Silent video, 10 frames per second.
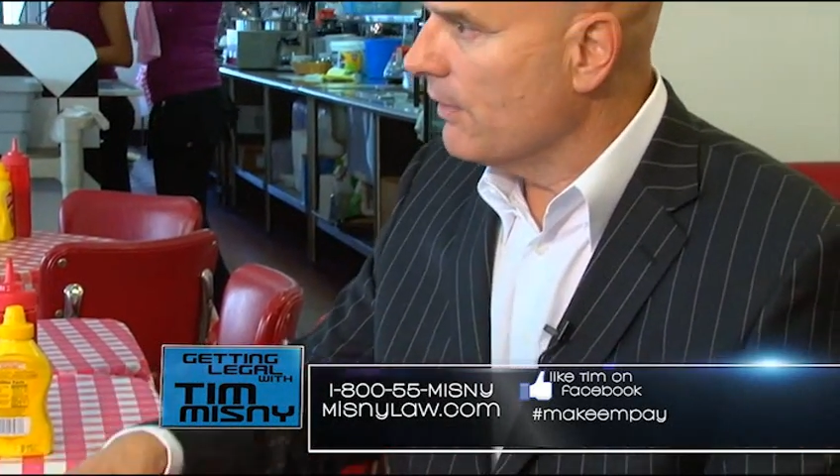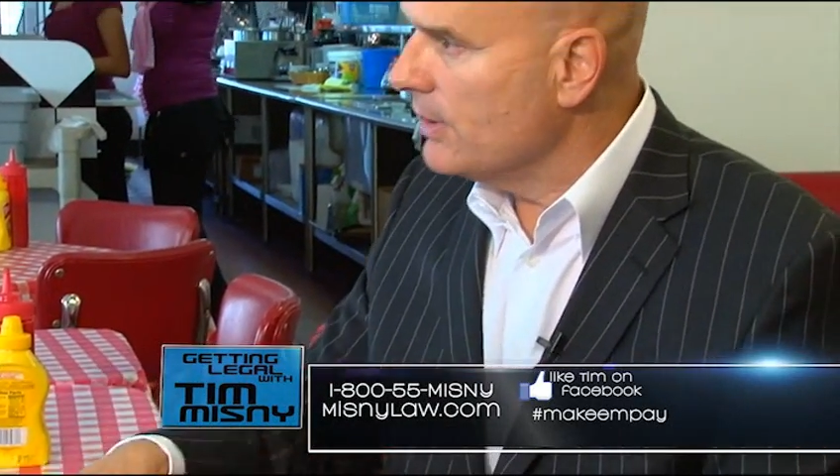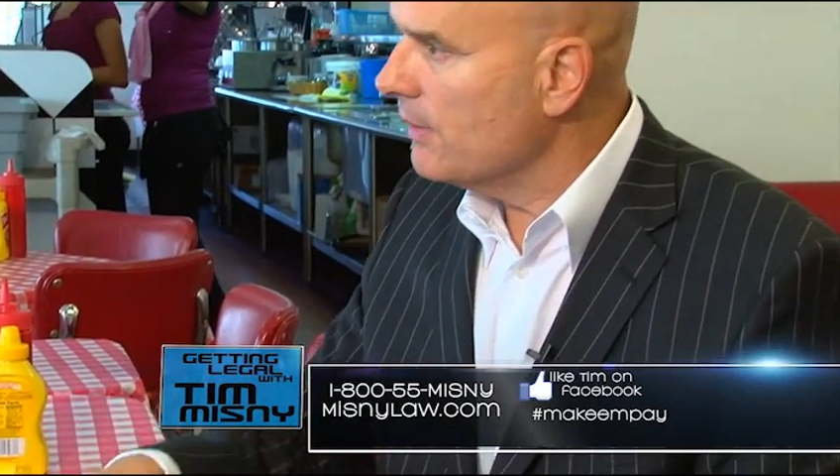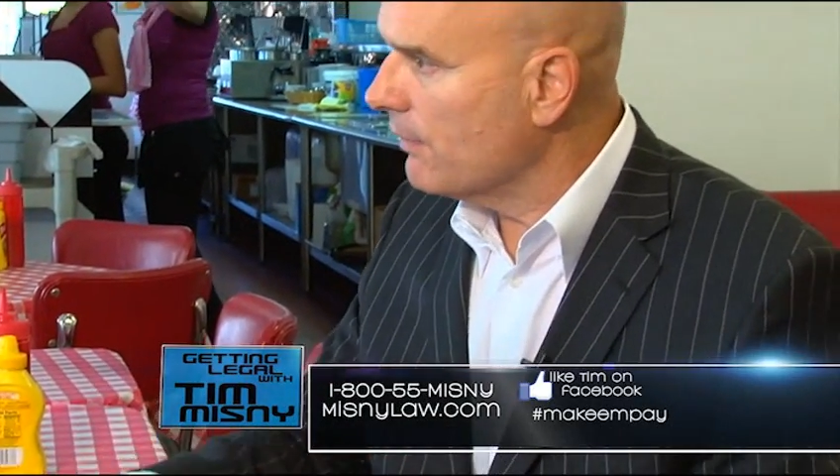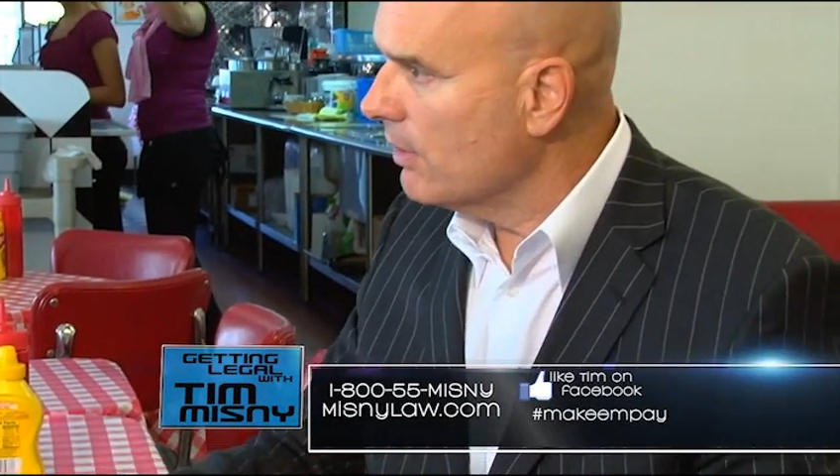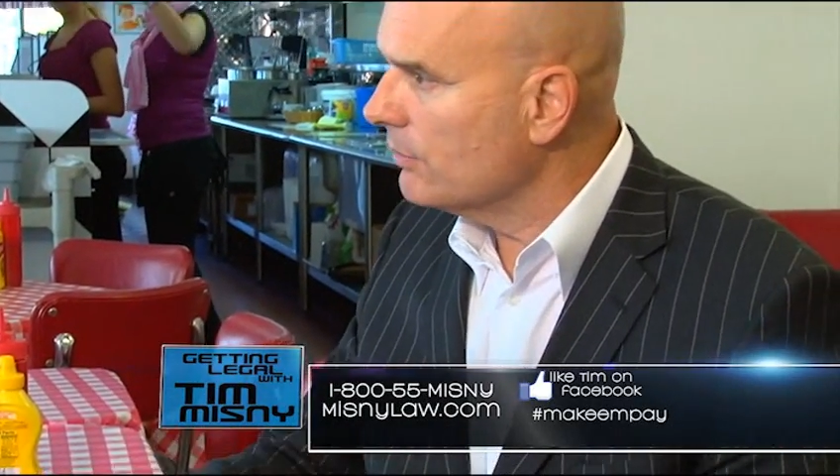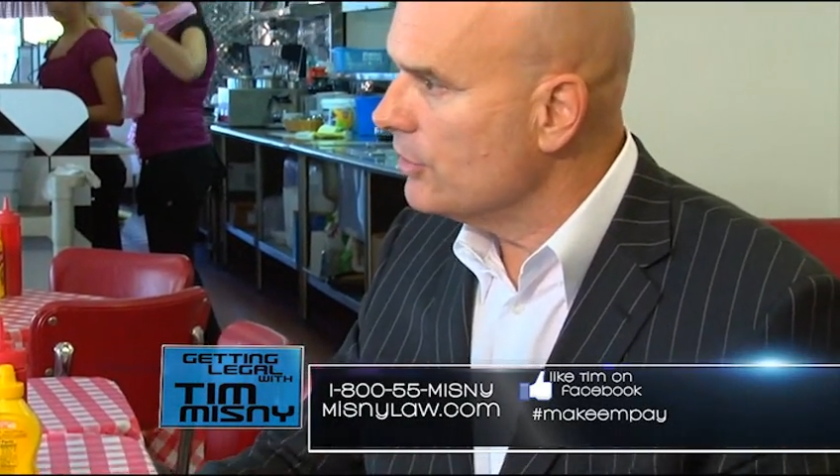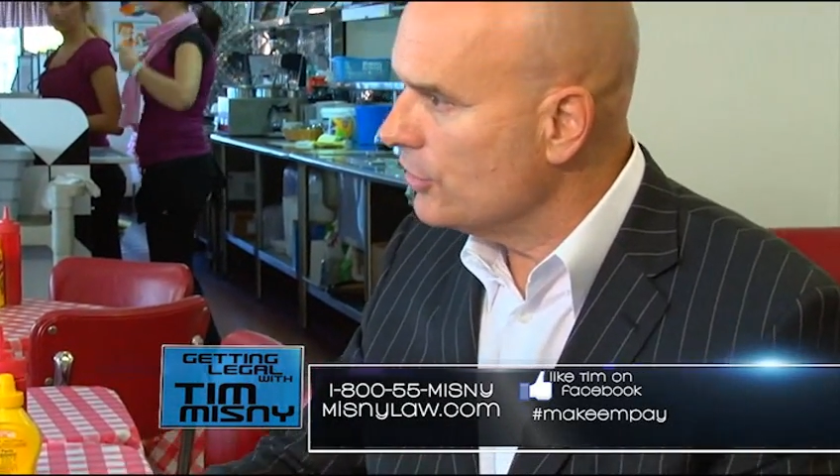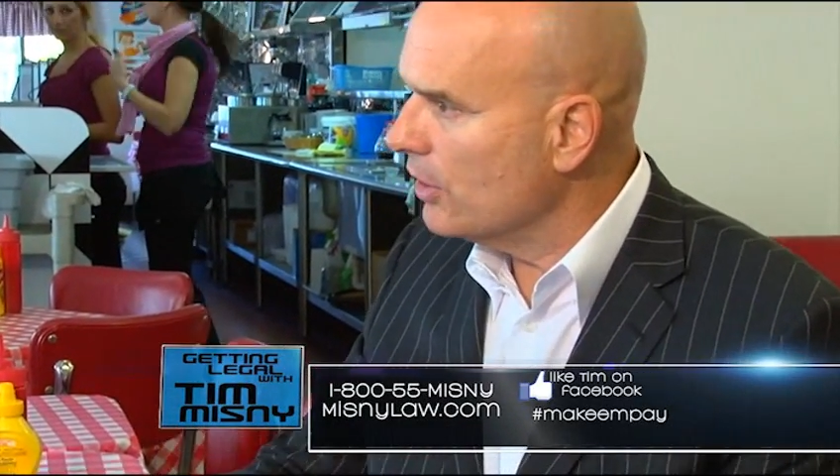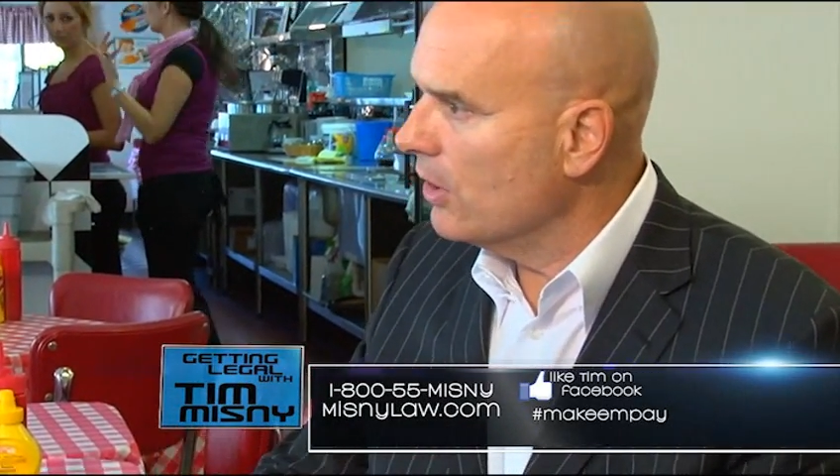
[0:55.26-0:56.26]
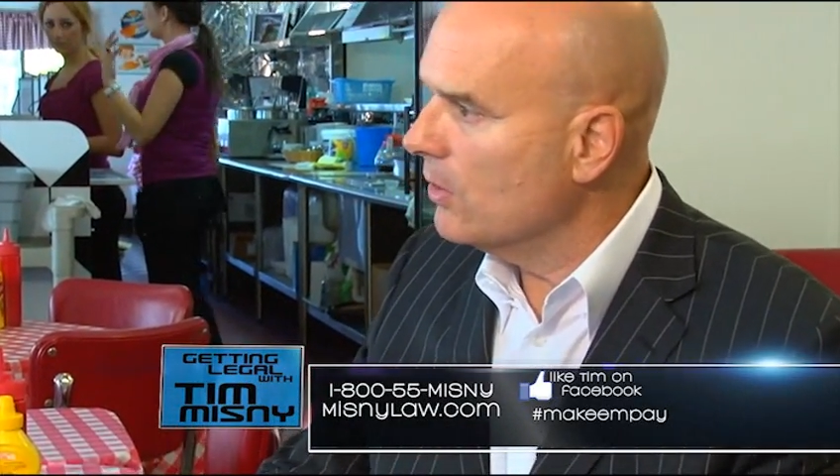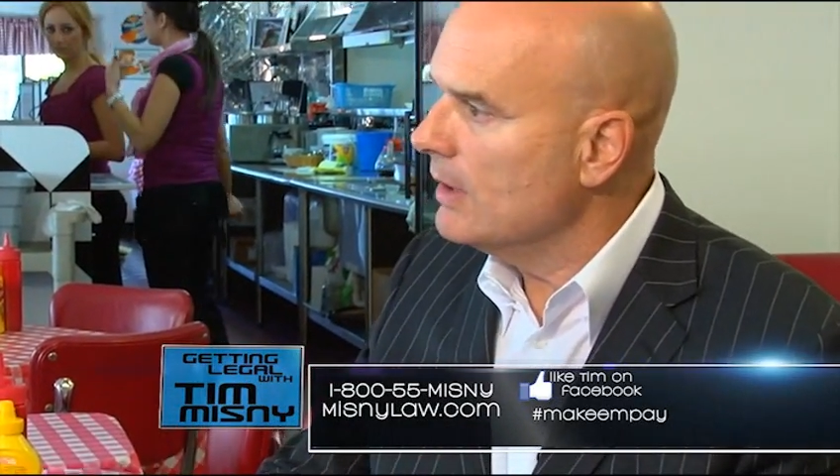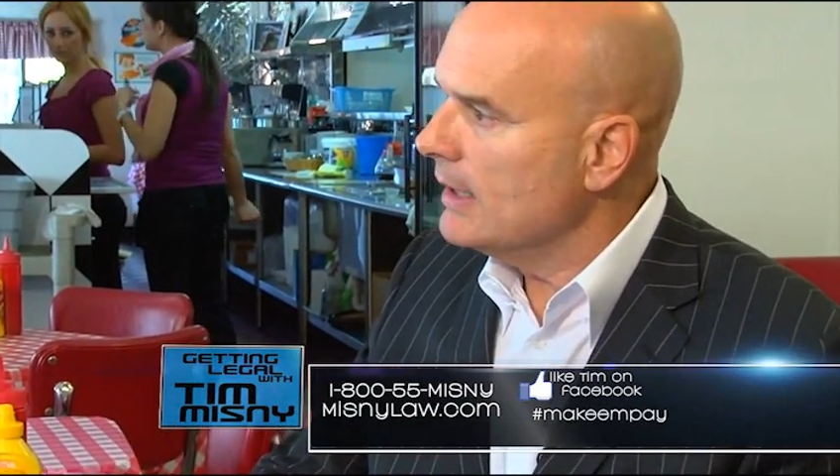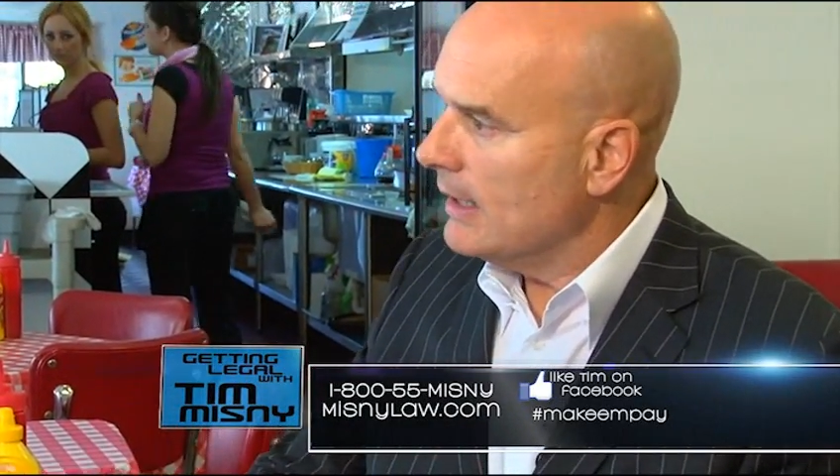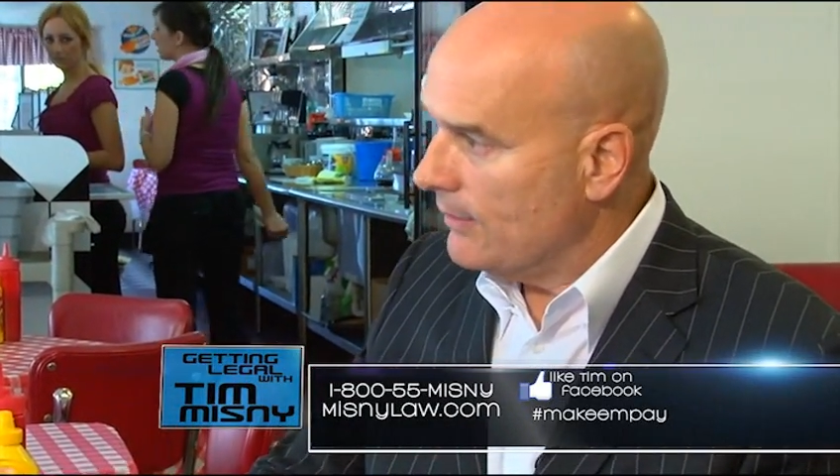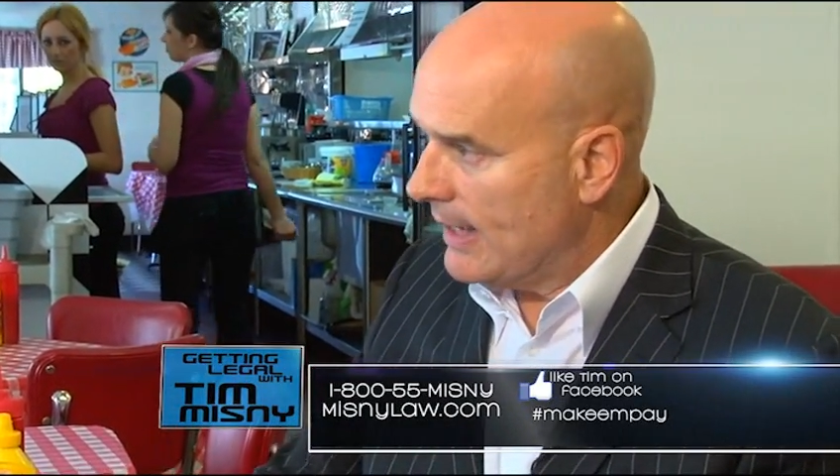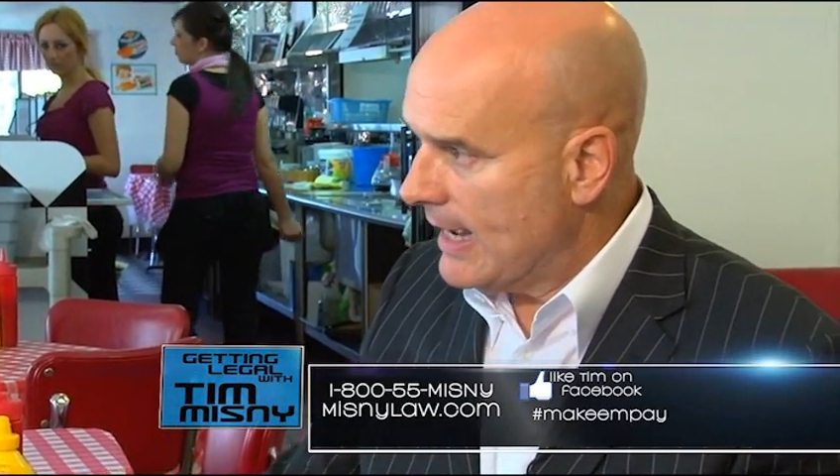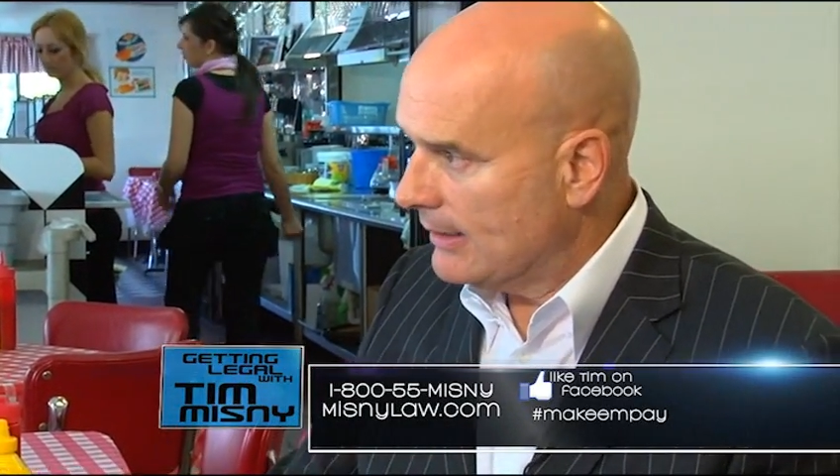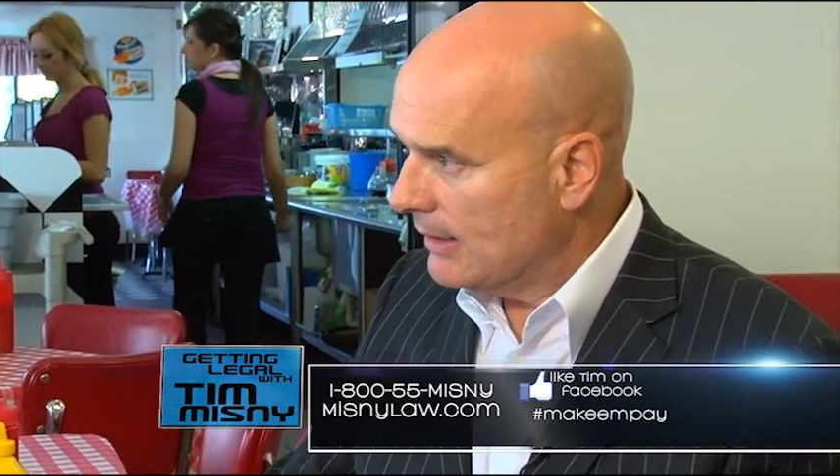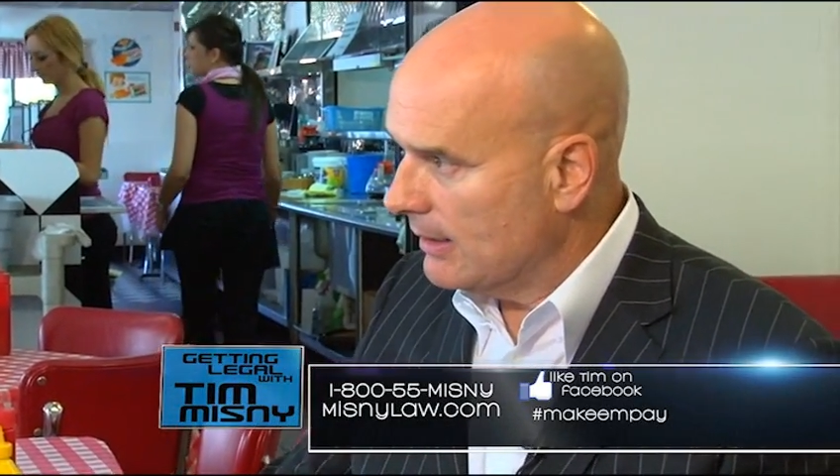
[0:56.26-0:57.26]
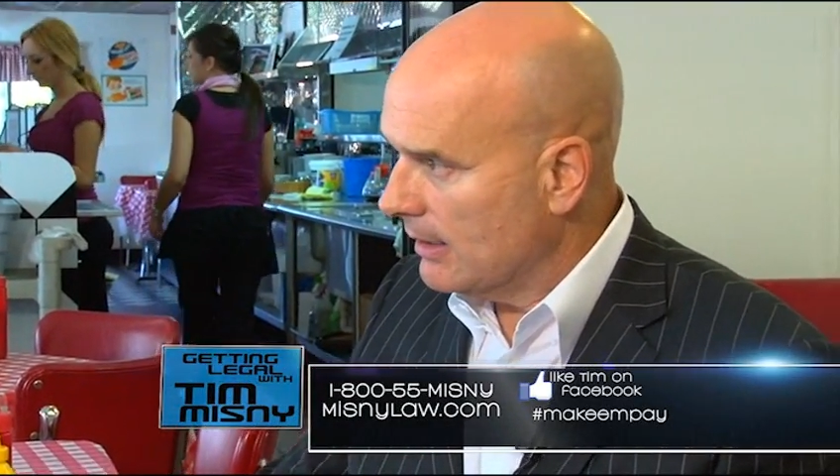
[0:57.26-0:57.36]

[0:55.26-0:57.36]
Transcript: very difficult to show that